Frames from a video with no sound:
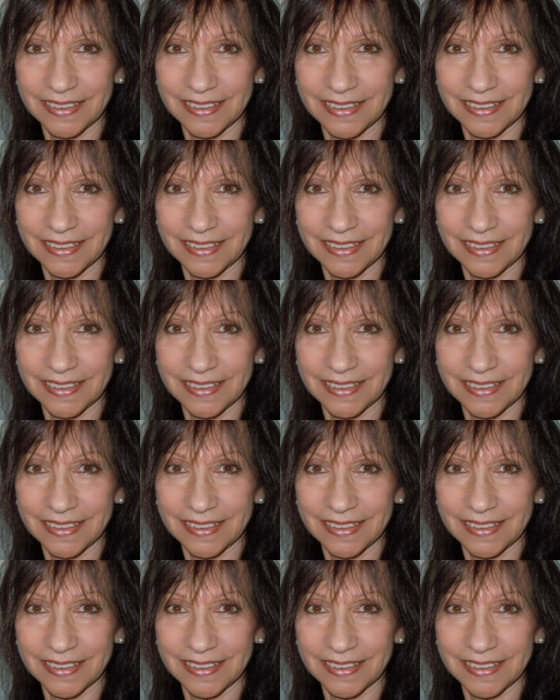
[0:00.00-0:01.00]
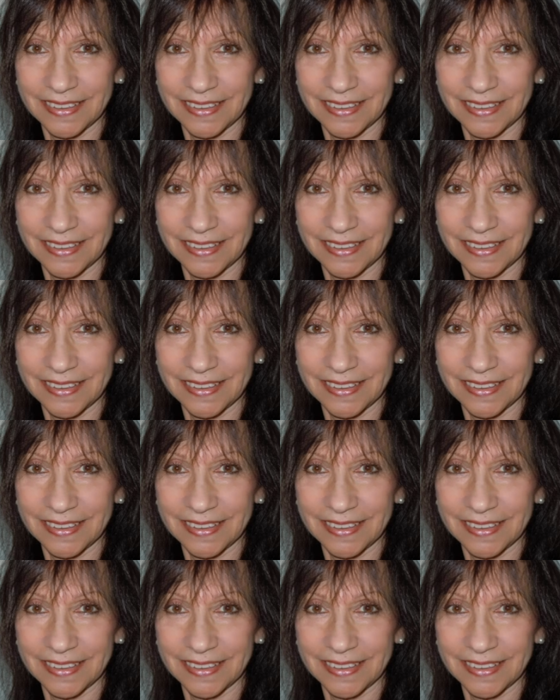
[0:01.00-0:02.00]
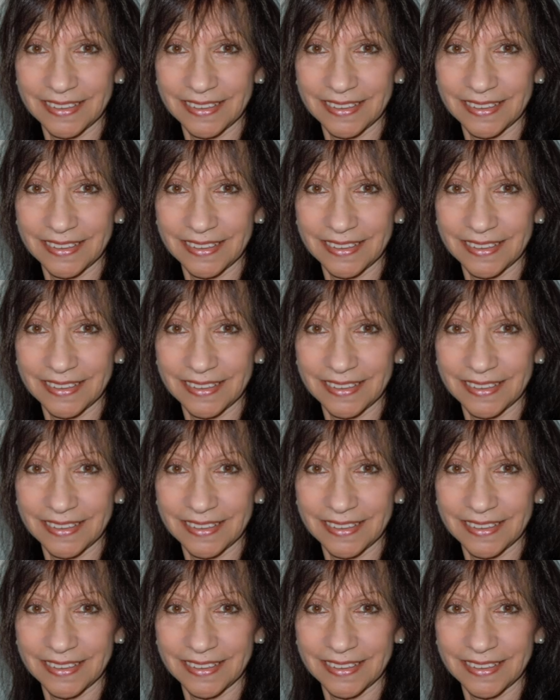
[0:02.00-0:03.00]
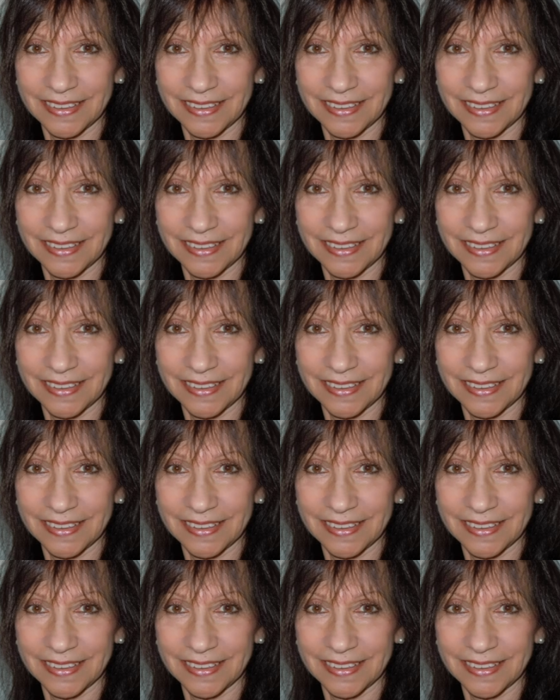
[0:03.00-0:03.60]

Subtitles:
[no speech]